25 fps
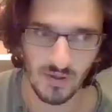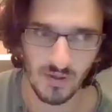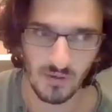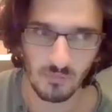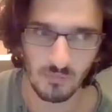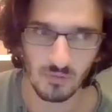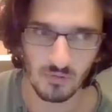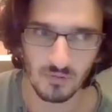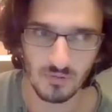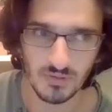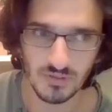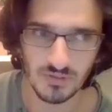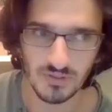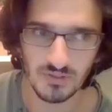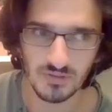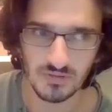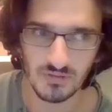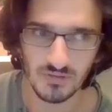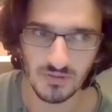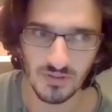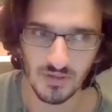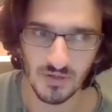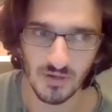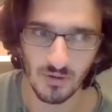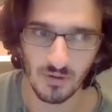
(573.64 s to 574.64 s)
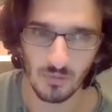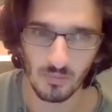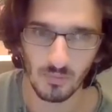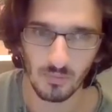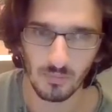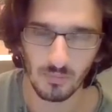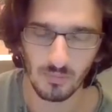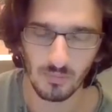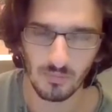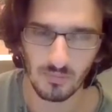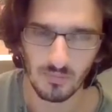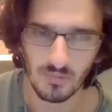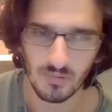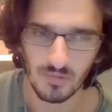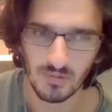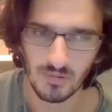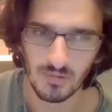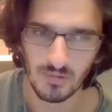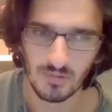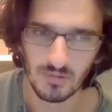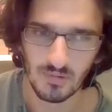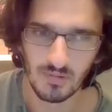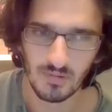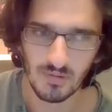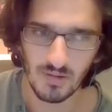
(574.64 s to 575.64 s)
was,
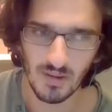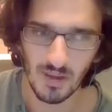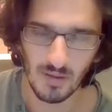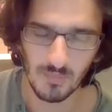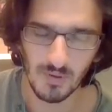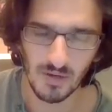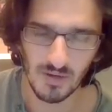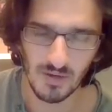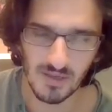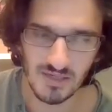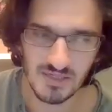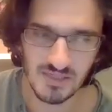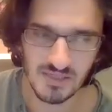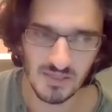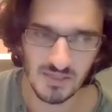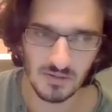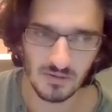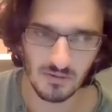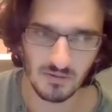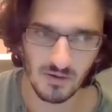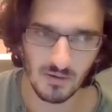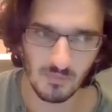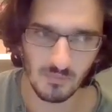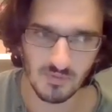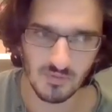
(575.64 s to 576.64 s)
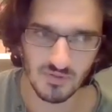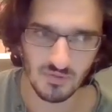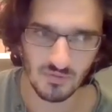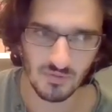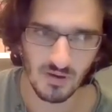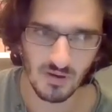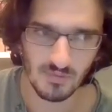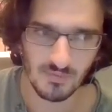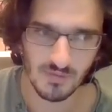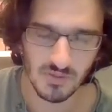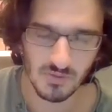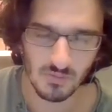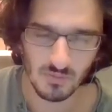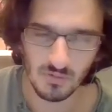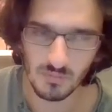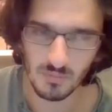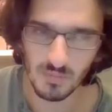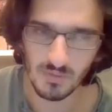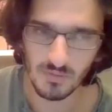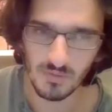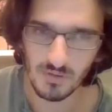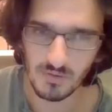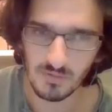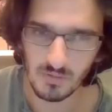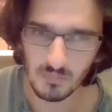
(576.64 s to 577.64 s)
I guess the internet was around. This would have
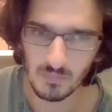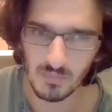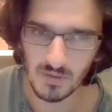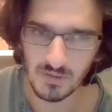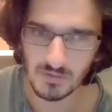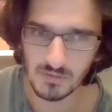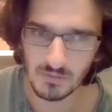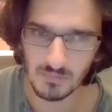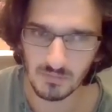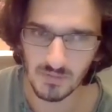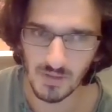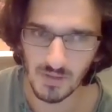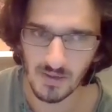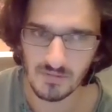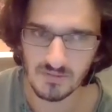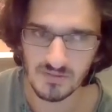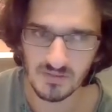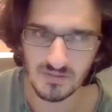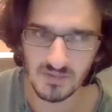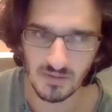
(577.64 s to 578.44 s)
been like the mid 2000s, I